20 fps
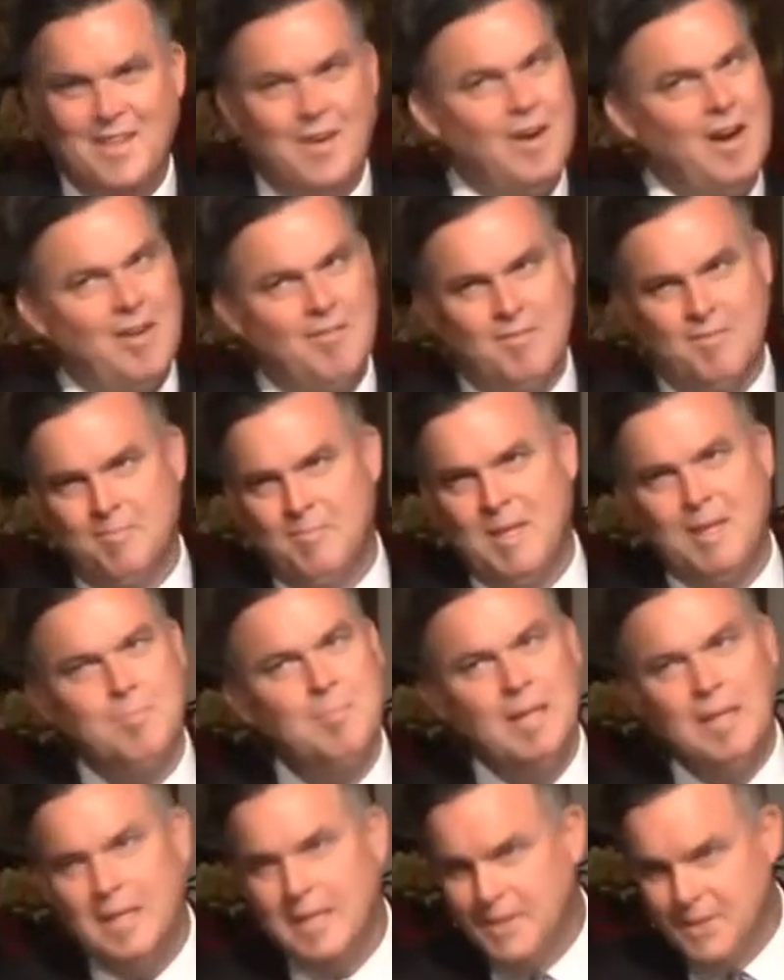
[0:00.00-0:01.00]
there have been
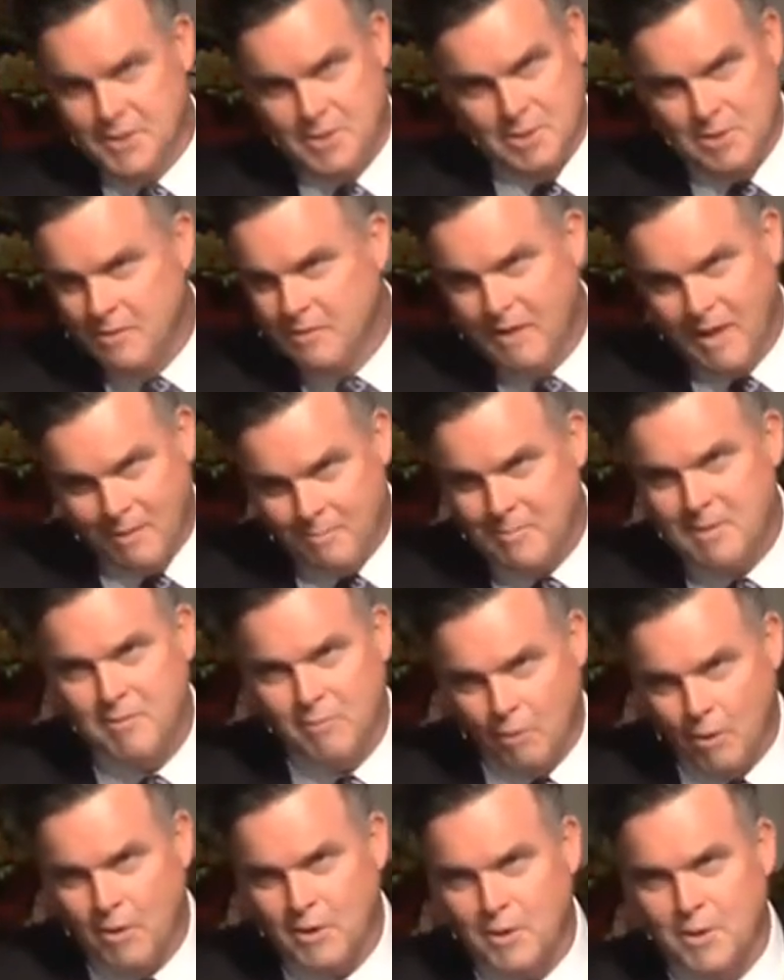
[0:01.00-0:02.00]
millions who have come
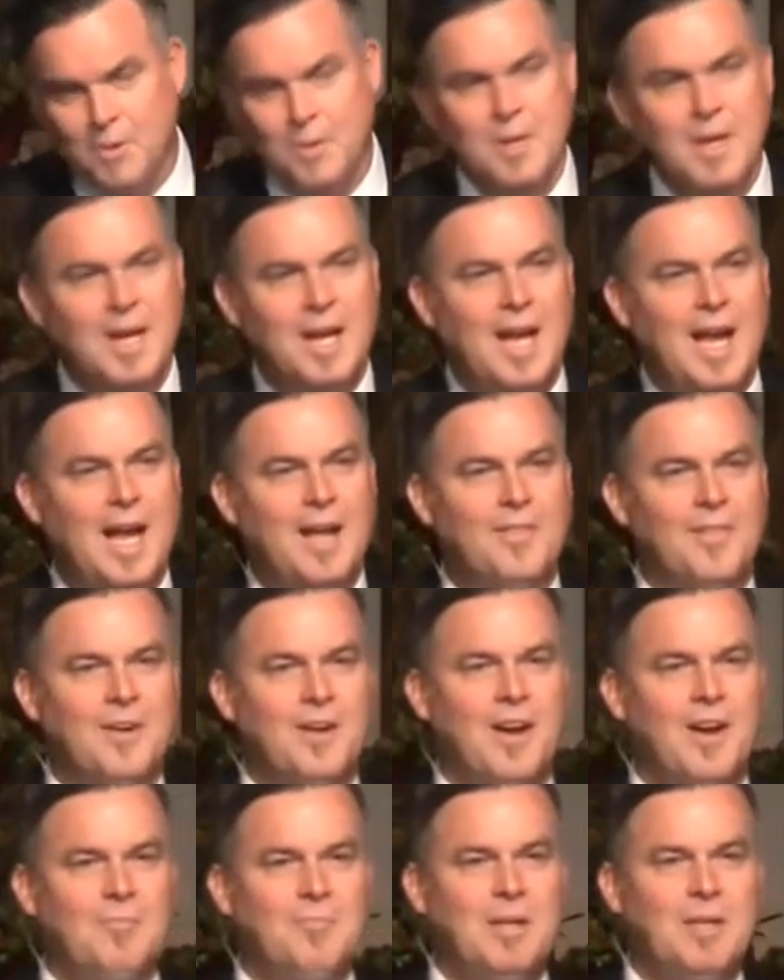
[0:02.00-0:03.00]
before you, and
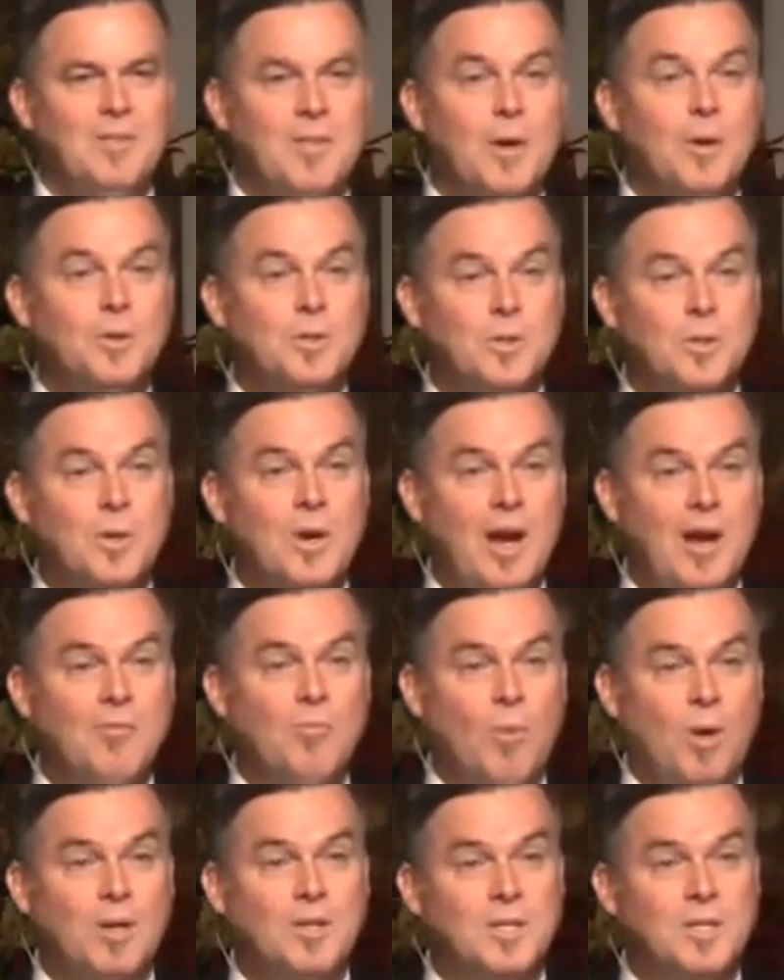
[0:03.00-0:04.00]
there have been those who have
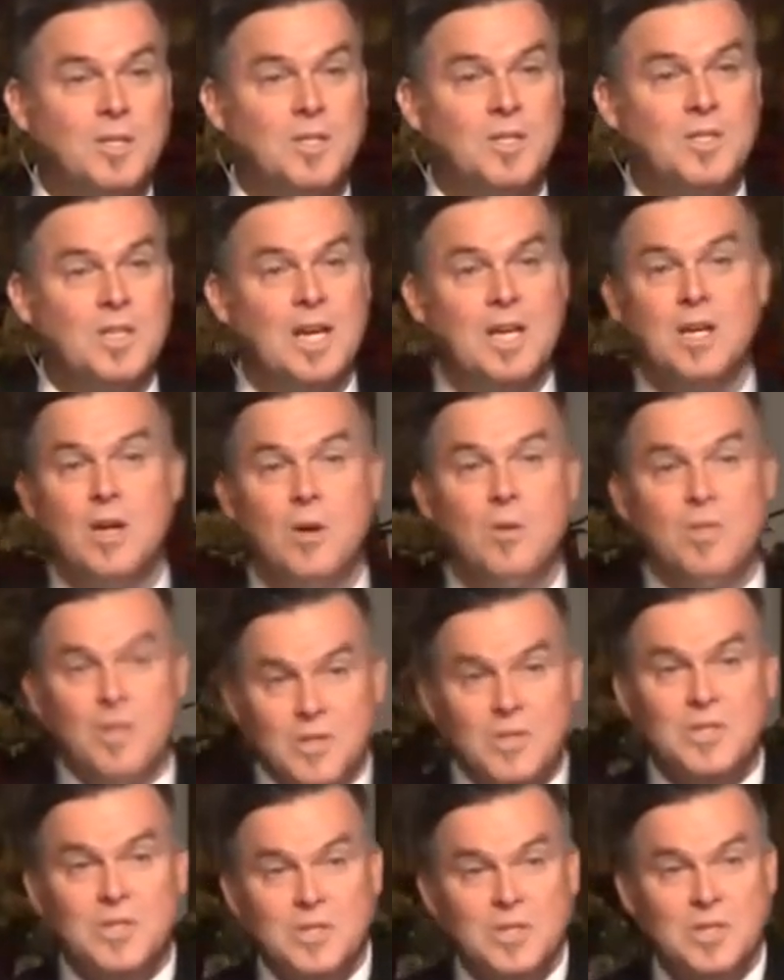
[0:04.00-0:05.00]
wanted to say, no,
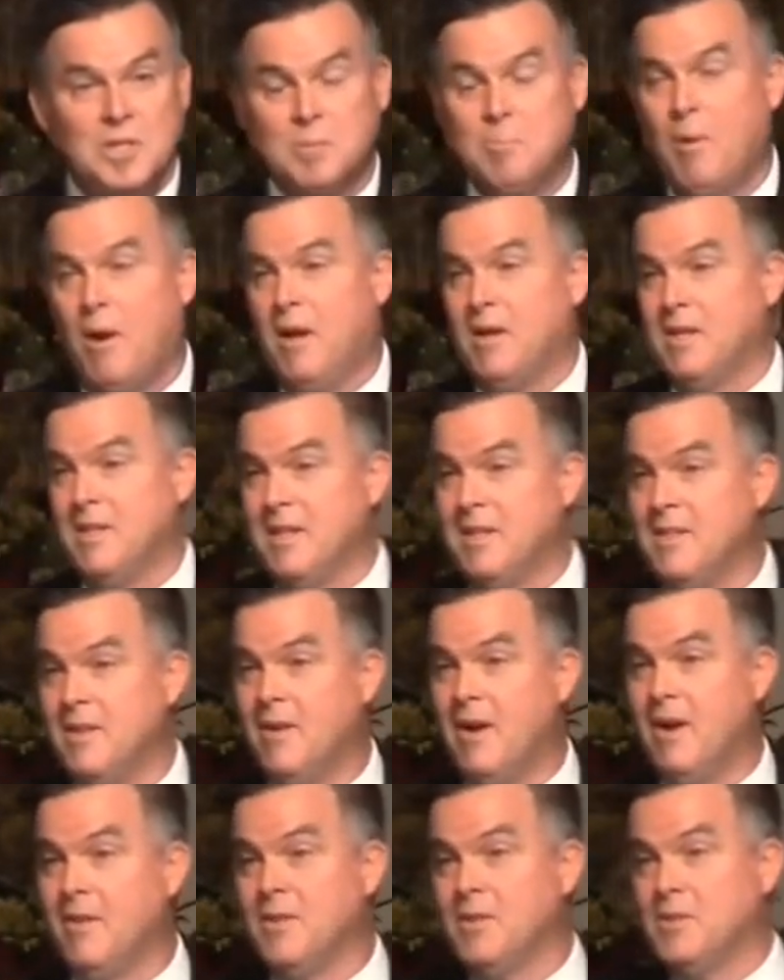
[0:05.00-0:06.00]
this is the spot, and then there
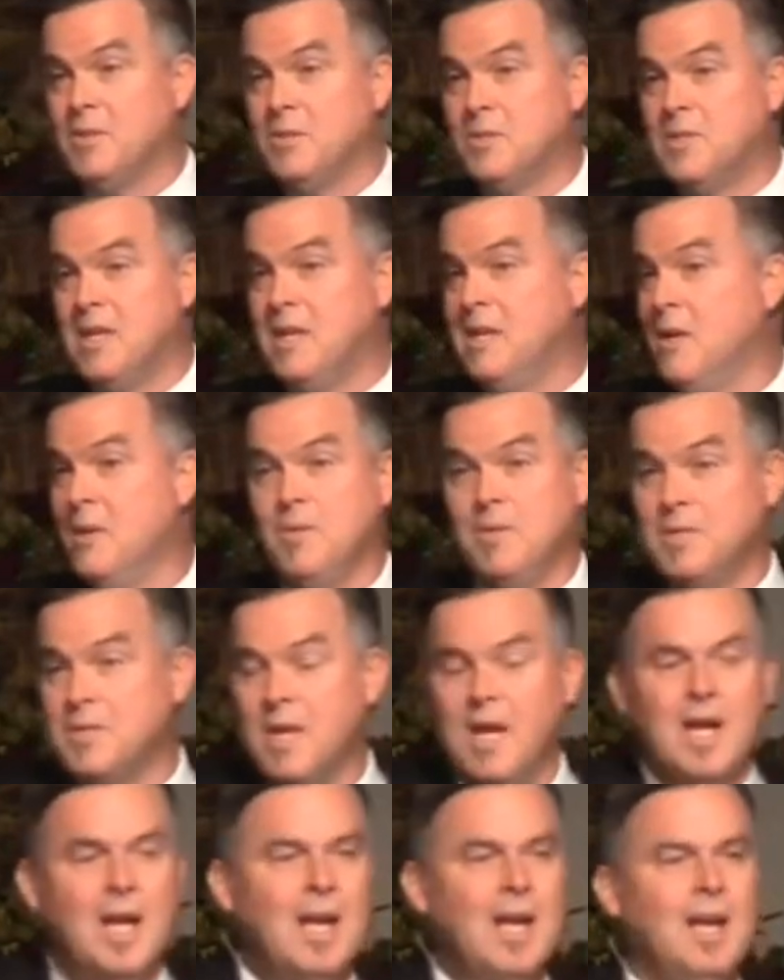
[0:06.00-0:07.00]
are others who say, no, this.